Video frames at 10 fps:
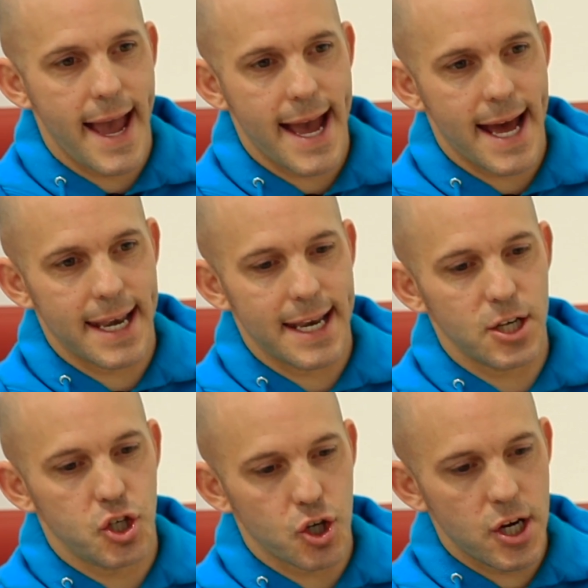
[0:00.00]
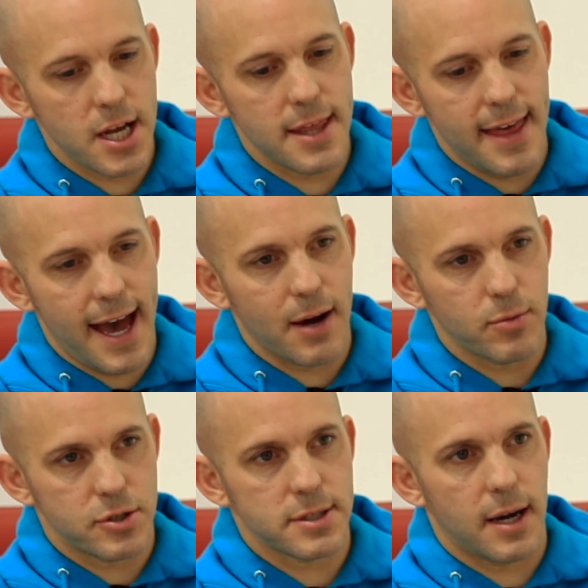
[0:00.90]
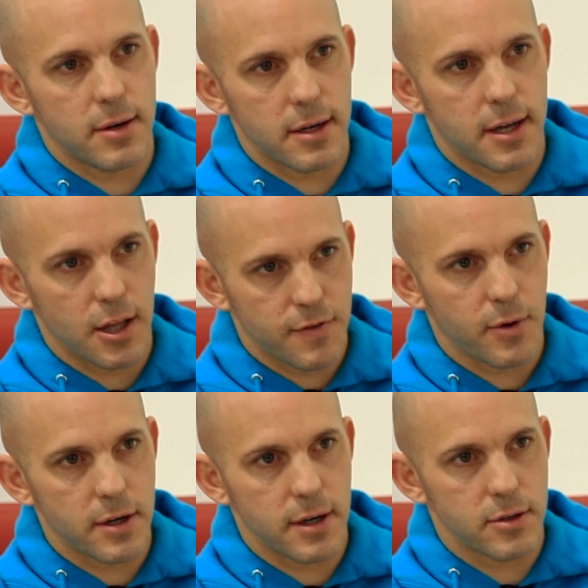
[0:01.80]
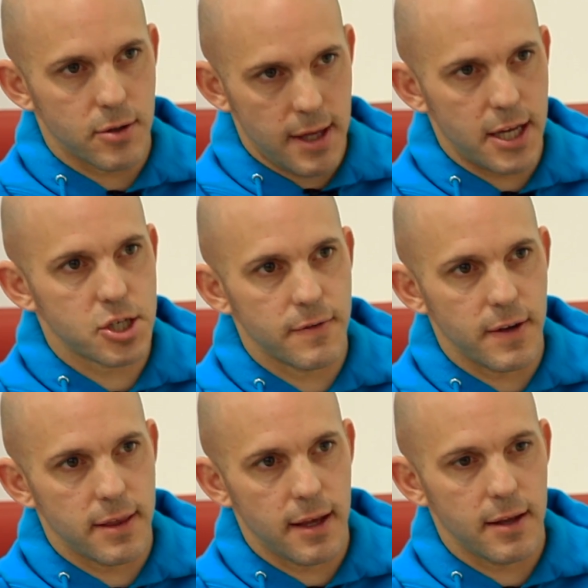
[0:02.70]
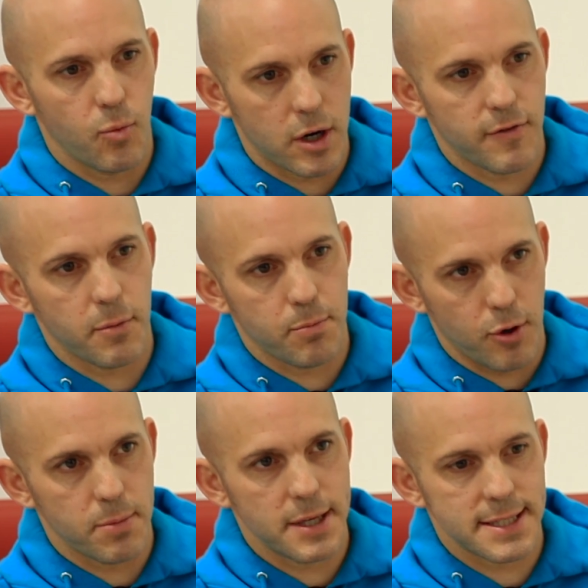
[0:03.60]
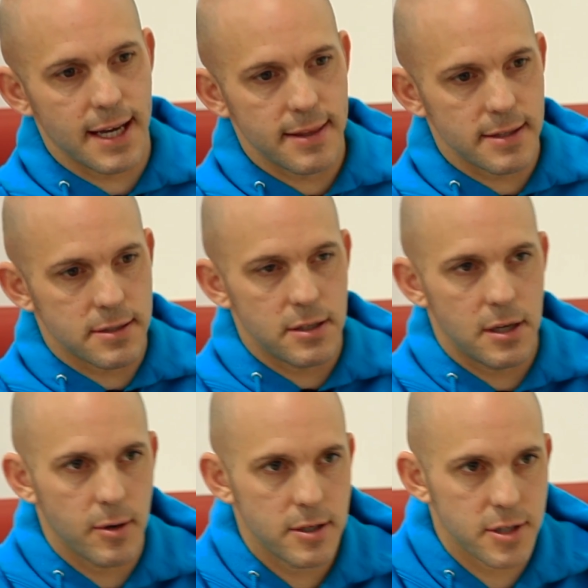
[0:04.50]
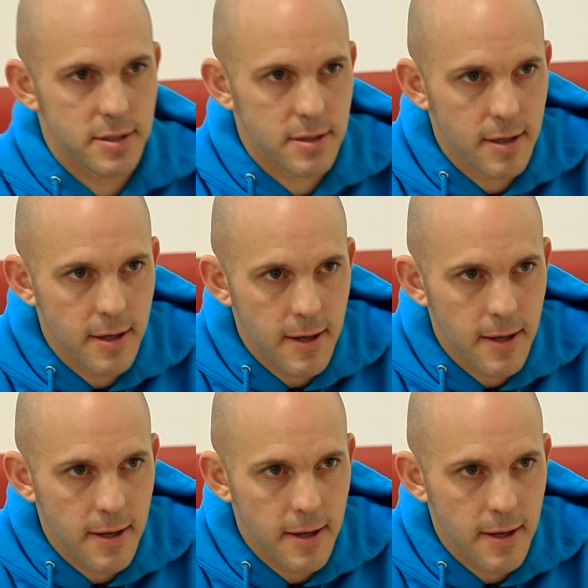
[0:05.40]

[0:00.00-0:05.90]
And during that, which was out in California, during the HRV, one of them pulled me aside and they said, you know what, Jason,